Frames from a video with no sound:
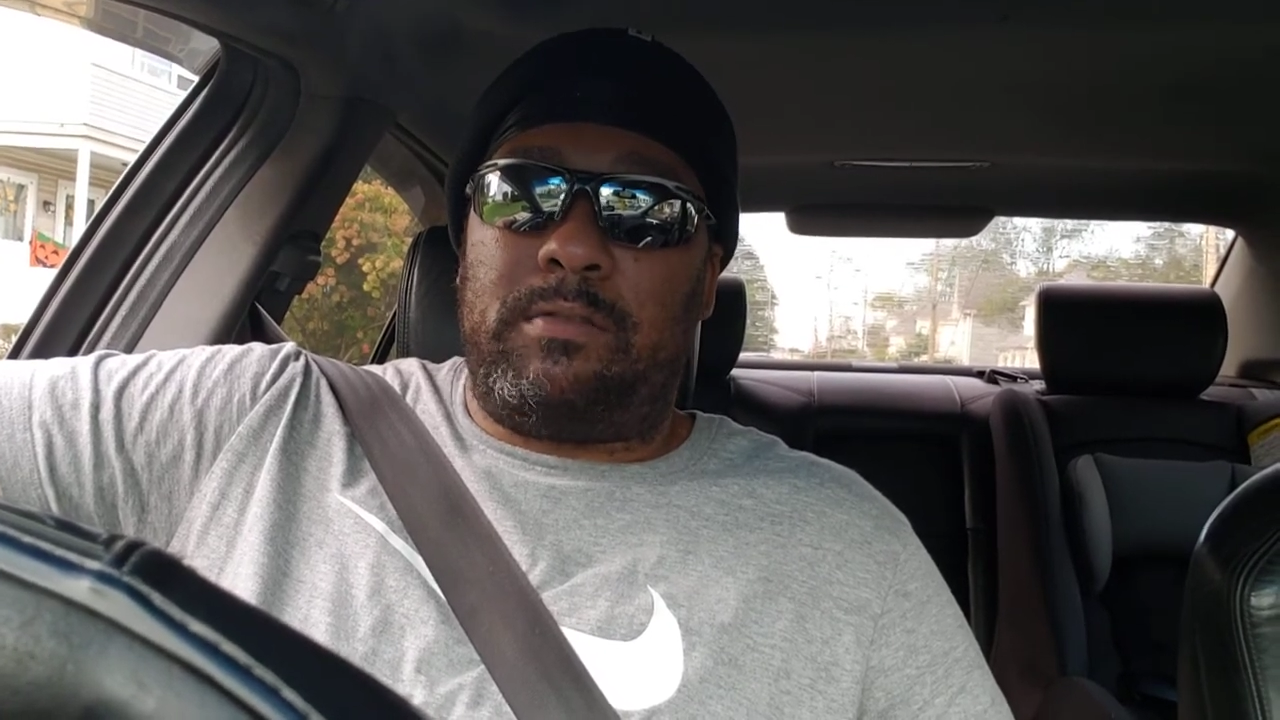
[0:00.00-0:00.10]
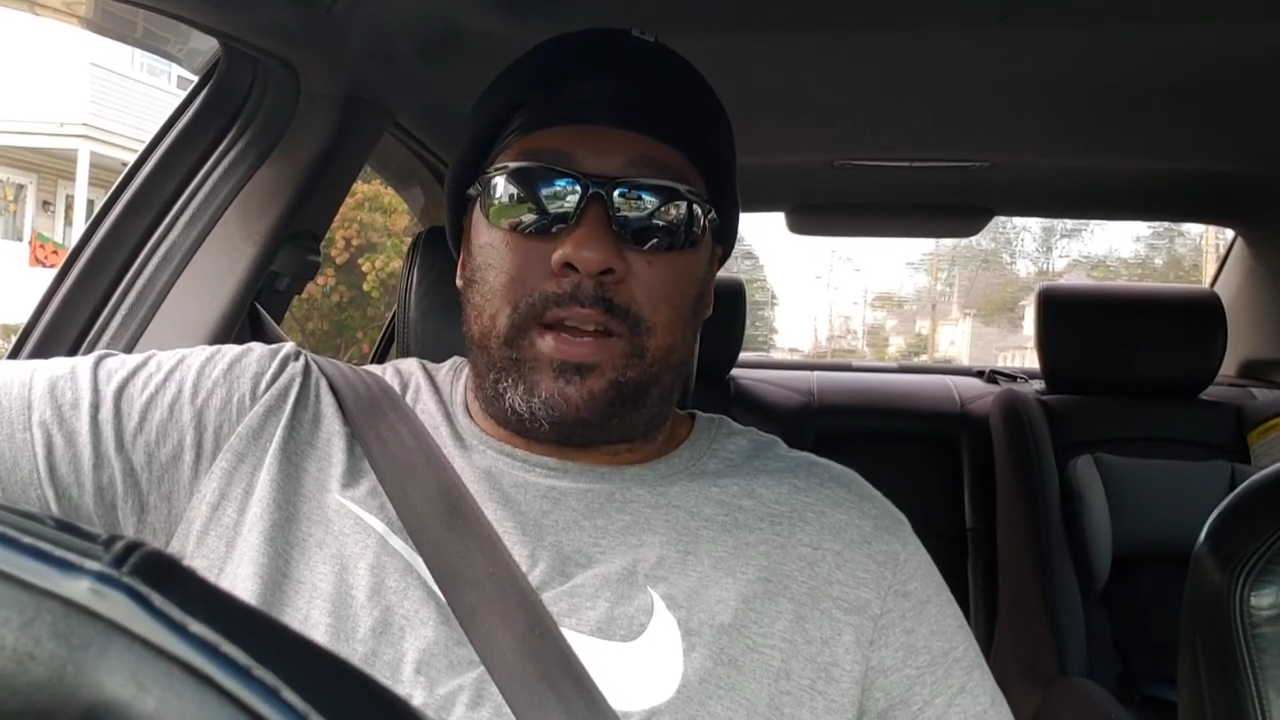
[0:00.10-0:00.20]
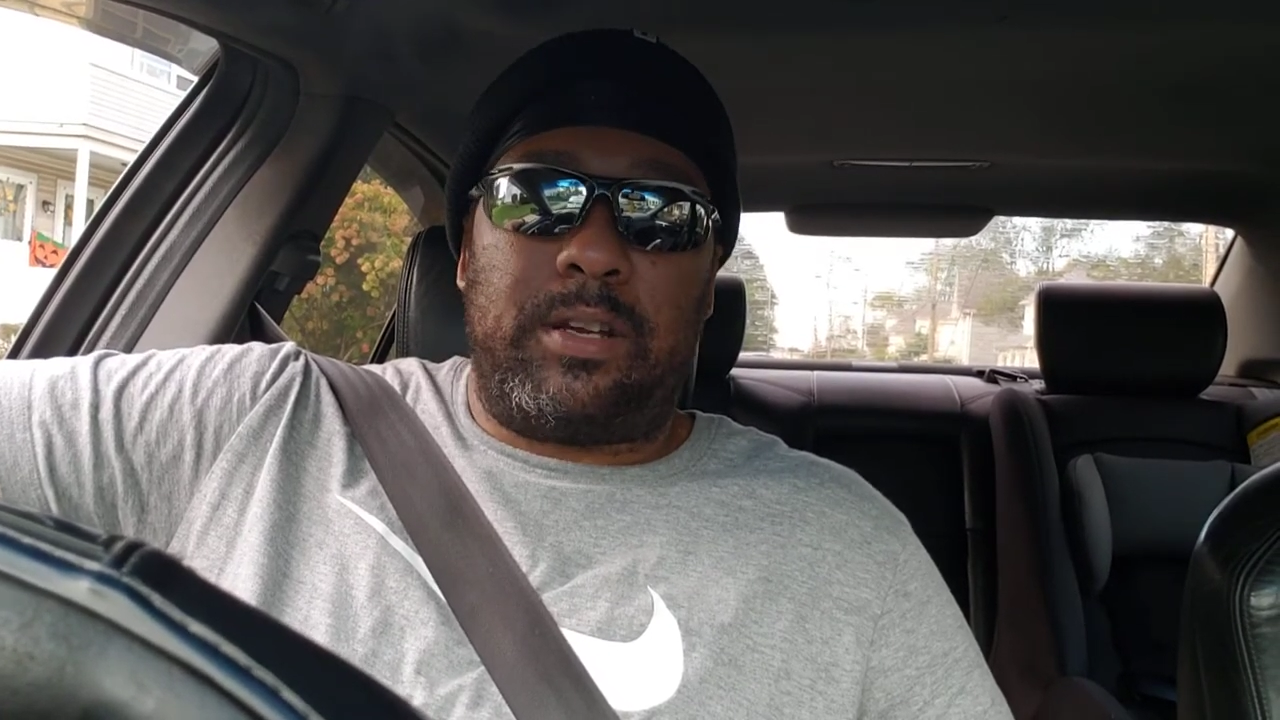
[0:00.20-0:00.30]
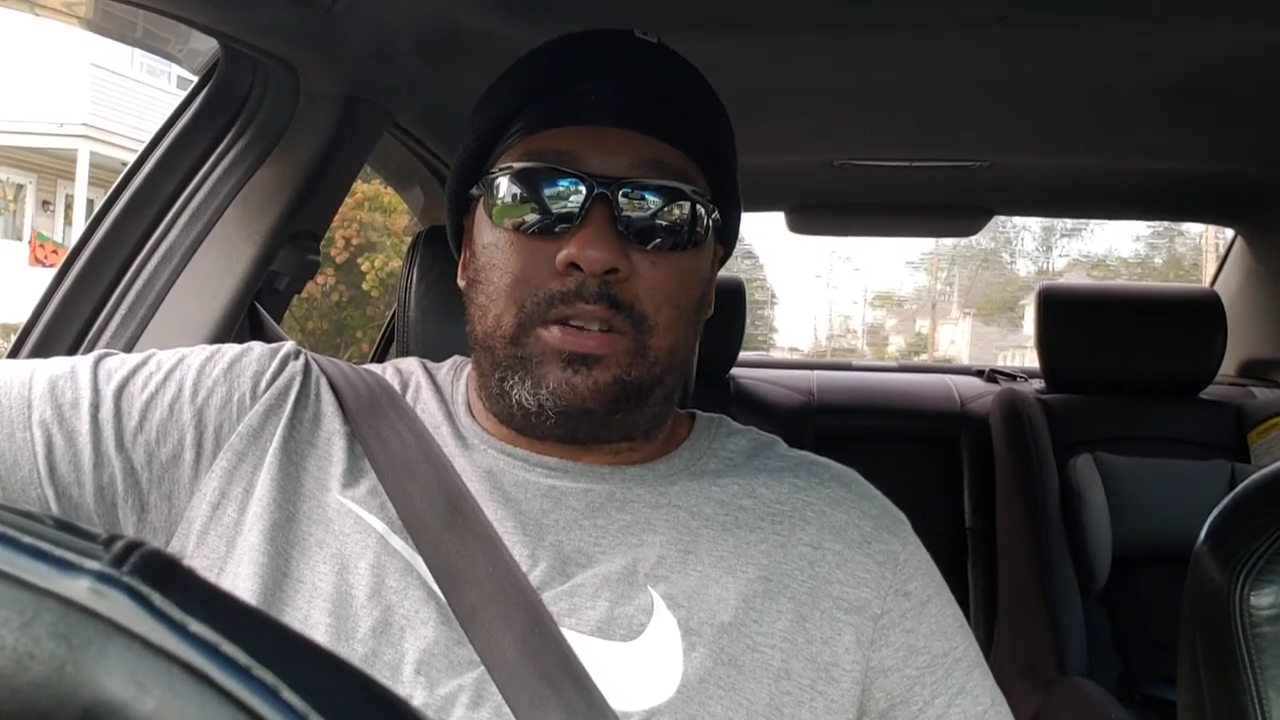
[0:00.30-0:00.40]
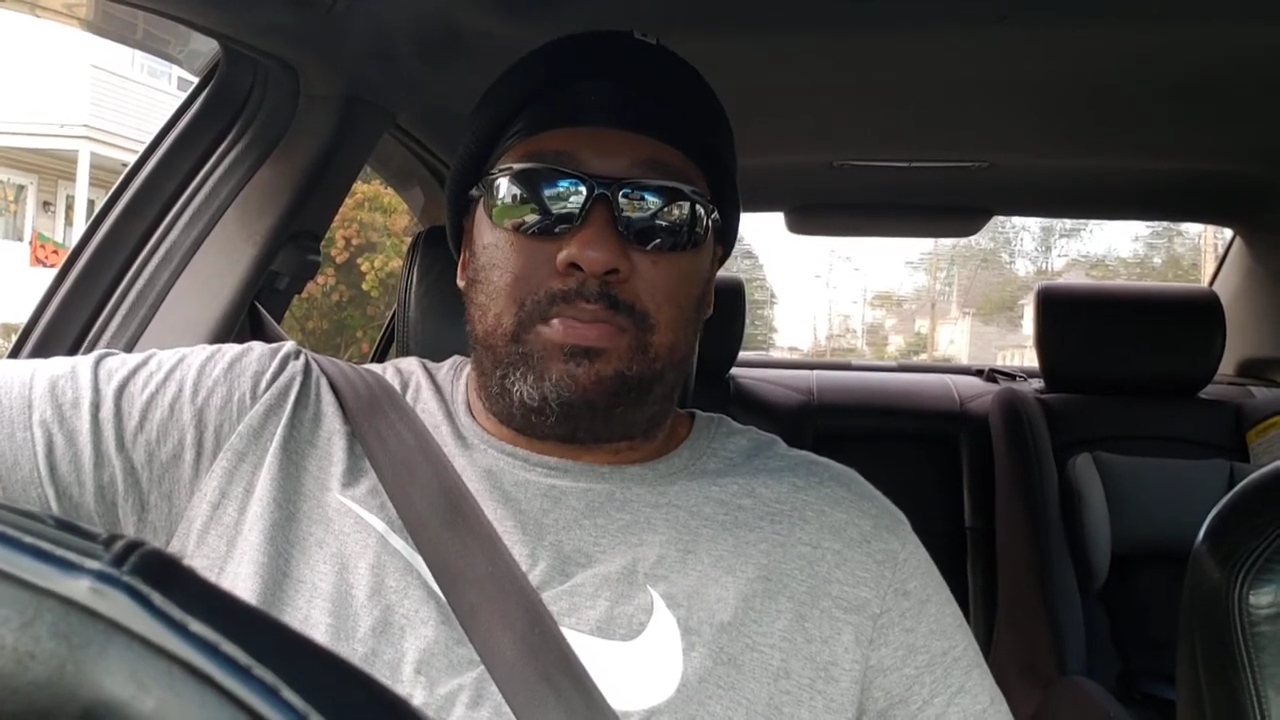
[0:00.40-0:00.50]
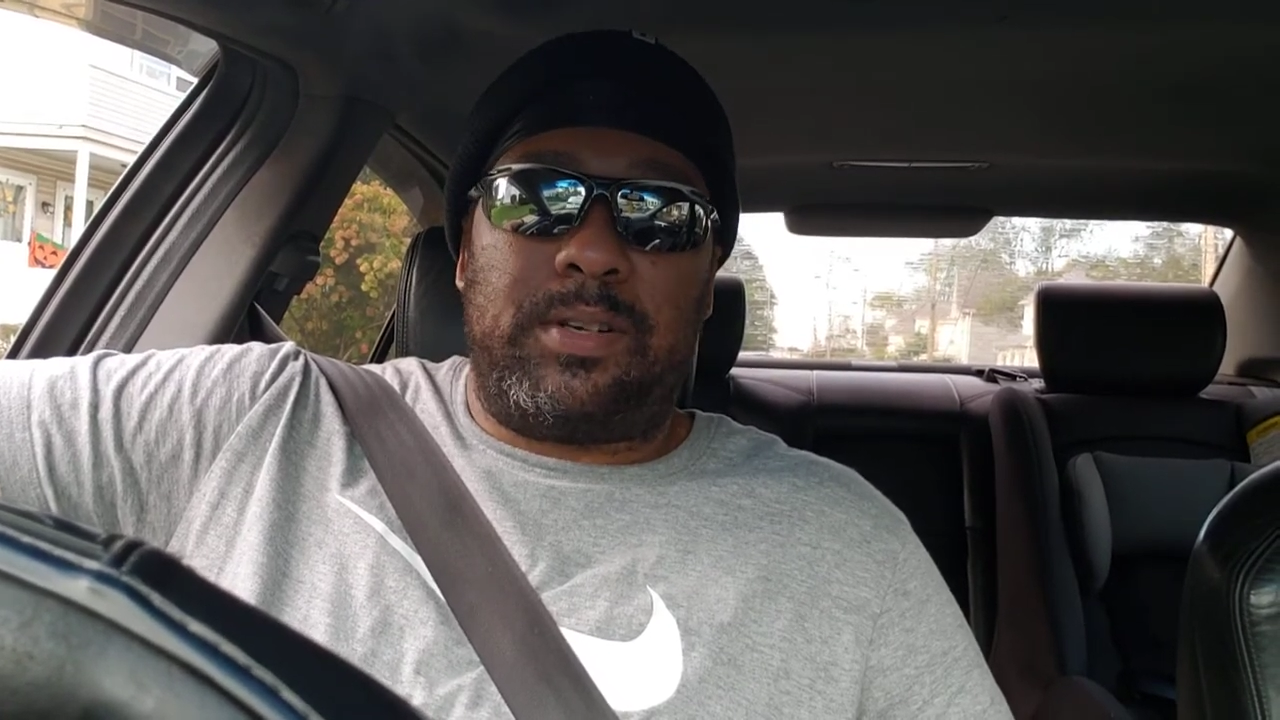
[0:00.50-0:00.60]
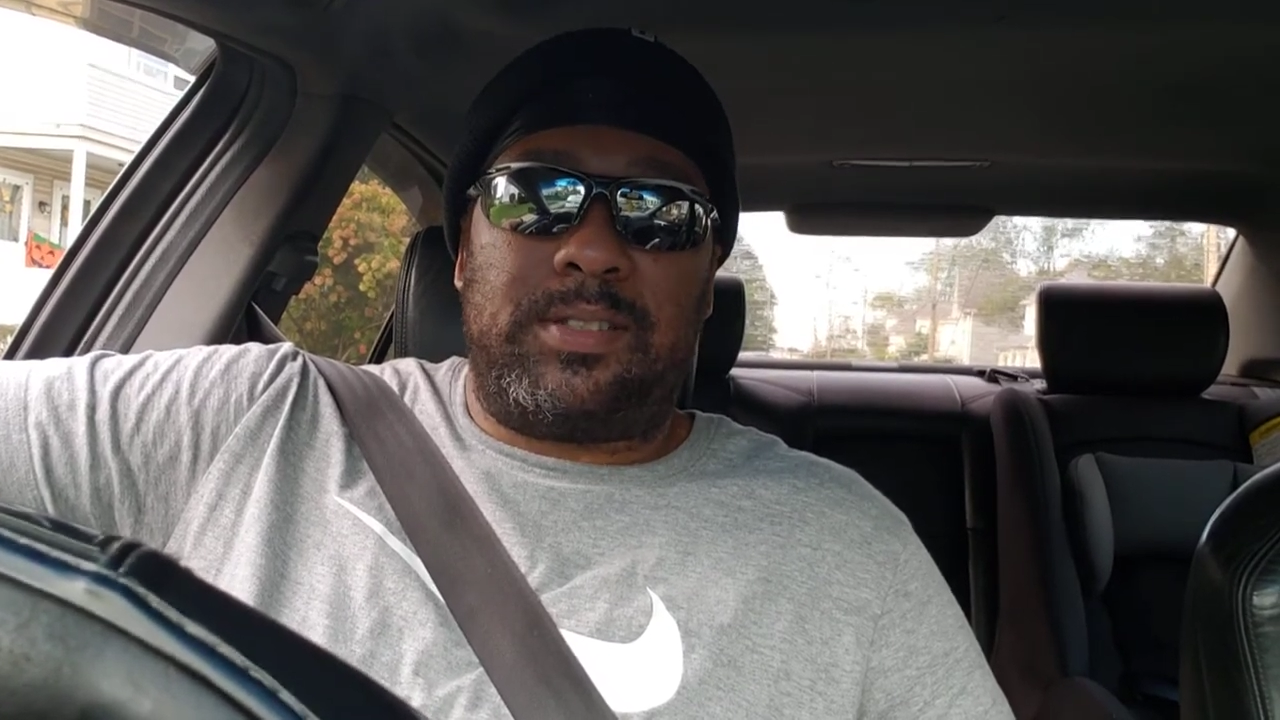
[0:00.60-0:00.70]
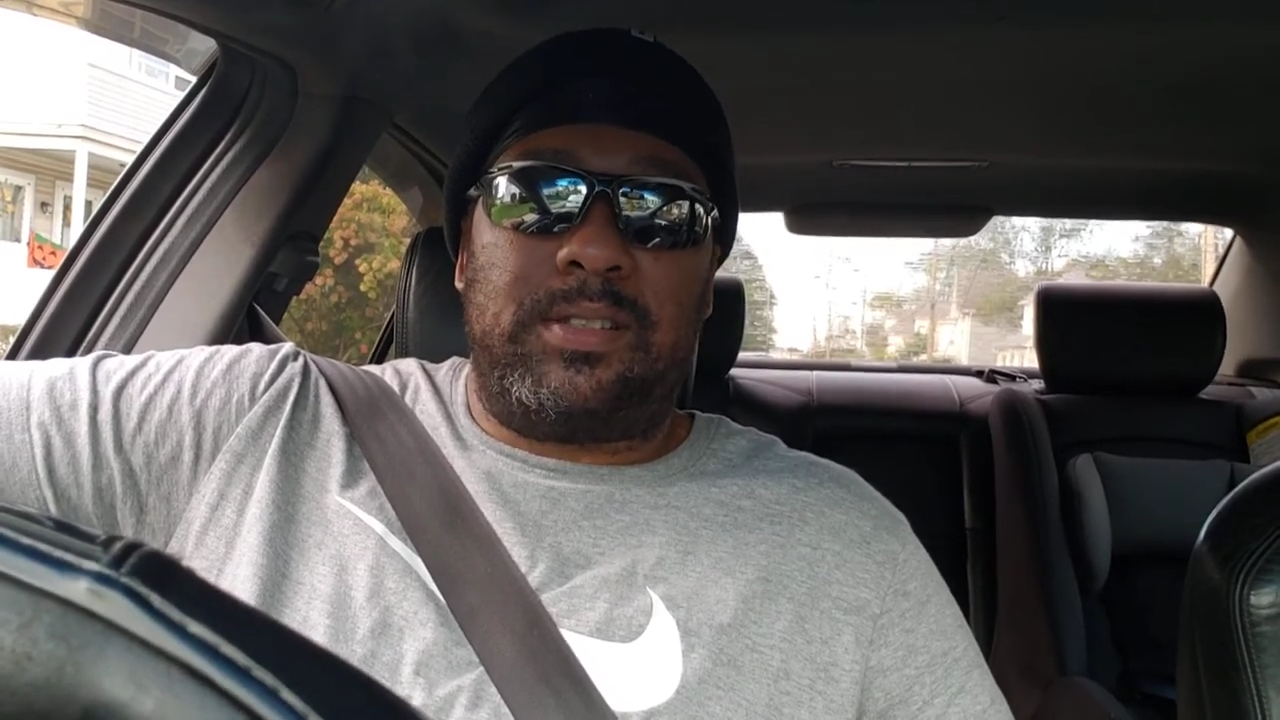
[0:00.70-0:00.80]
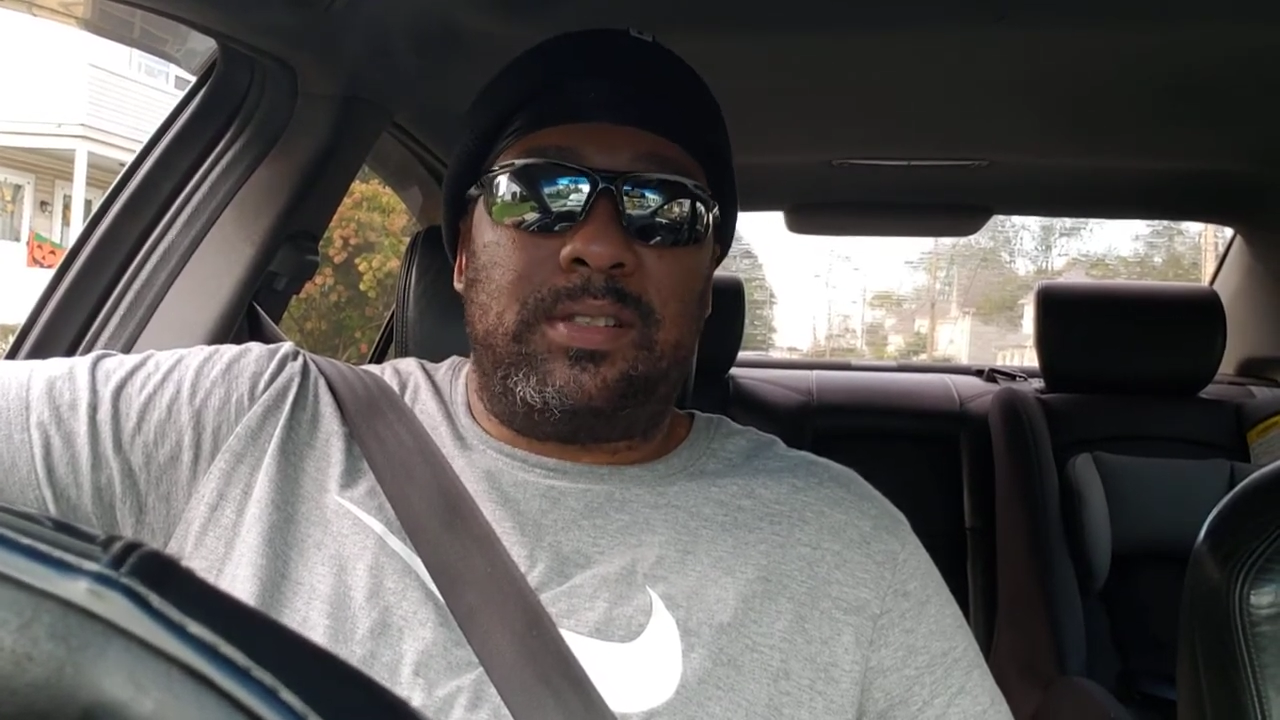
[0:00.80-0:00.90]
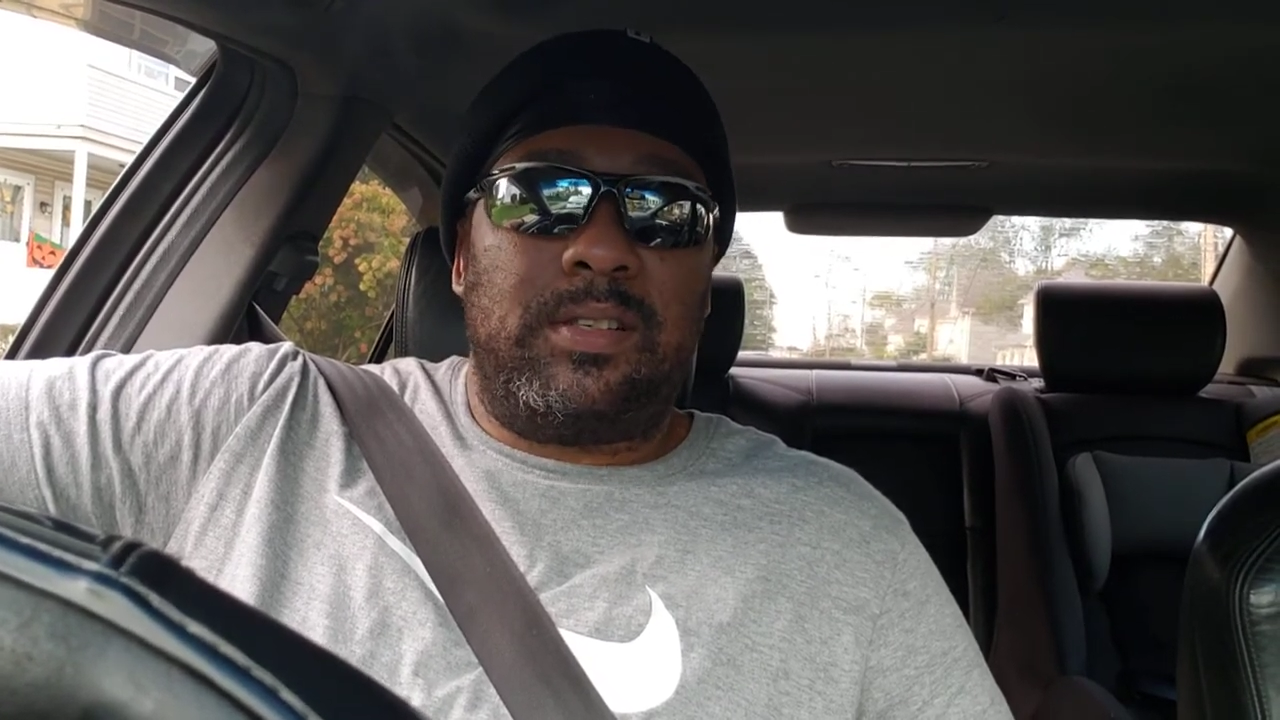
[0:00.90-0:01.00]
regular
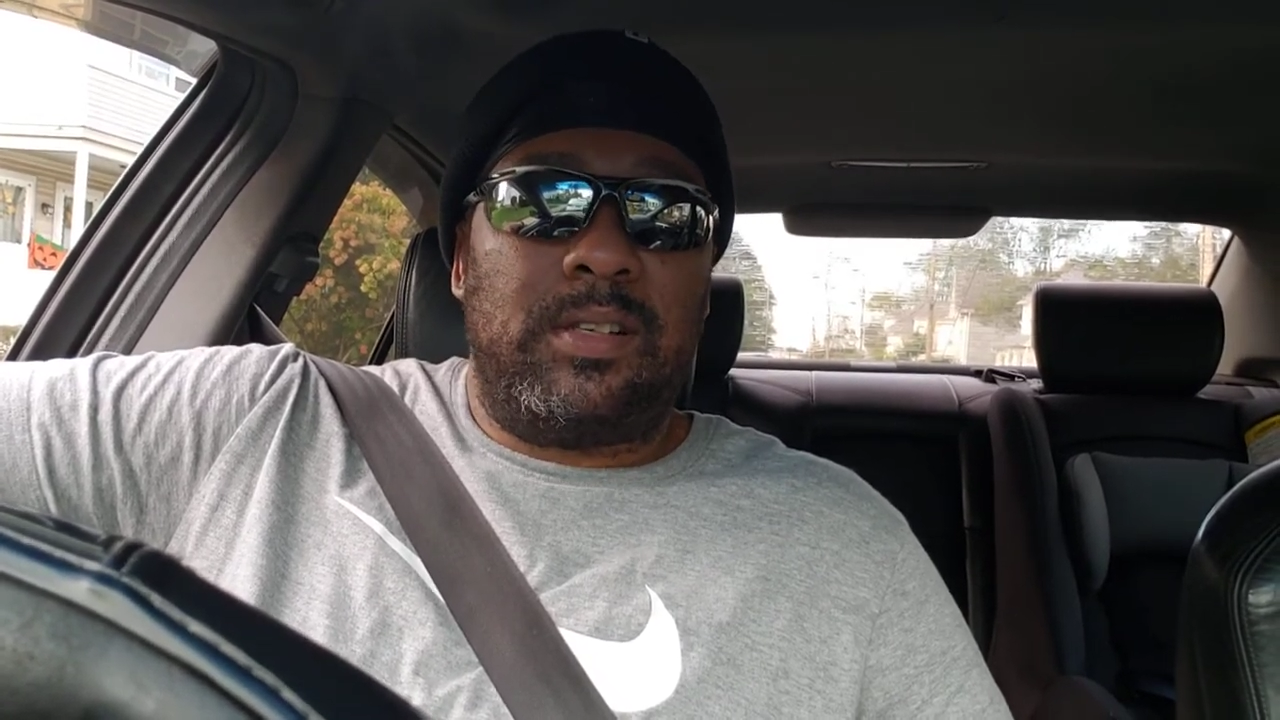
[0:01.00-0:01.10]
prison,